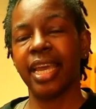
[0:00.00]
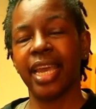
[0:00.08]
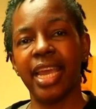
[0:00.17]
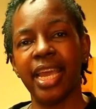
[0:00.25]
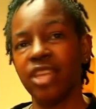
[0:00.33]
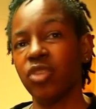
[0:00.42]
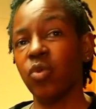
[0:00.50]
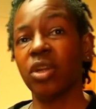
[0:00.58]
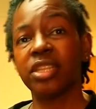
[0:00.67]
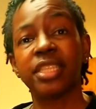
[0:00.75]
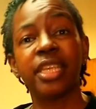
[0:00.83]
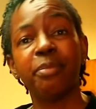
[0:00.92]
and you want
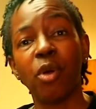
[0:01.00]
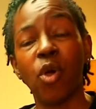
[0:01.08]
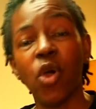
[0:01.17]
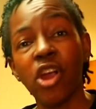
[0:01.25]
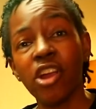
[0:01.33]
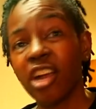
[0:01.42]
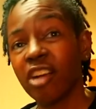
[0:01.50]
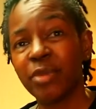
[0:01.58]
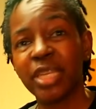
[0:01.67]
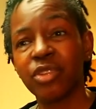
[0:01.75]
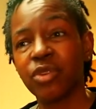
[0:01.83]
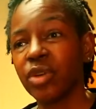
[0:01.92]
to see more of
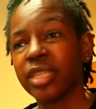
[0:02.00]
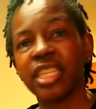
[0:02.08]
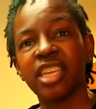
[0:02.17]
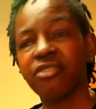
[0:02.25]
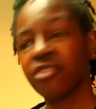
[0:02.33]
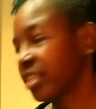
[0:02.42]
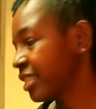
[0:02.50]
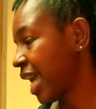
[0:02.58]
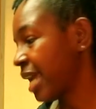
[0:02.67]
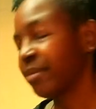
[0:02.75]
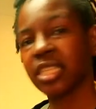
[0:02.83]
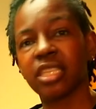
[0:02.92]
me doing different
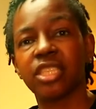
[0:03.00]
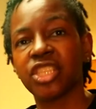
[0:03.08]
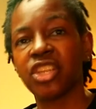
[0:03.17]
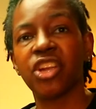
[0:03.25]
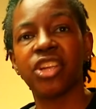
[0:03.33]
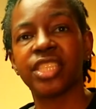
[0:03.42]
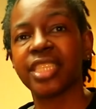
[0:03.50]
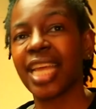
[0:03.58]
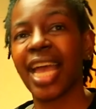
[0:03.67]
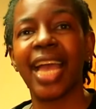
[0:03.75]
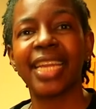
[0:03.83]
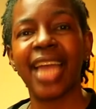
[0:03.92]
types of shirts,
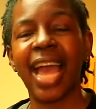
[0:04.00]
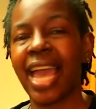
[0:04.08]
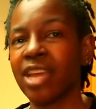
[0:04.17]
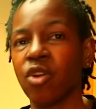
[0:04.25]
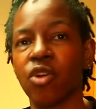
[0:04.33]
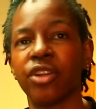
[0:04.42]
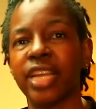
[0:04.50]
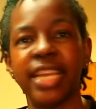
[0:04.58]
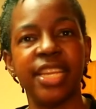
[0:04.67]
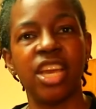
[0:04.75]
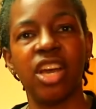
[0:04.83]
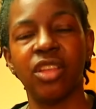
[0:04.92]
tie-dye, or
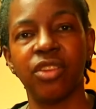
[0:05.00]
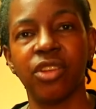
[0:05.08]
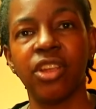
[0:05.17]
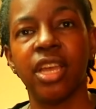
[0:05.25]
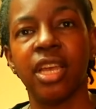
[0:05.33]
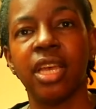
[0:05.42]
any other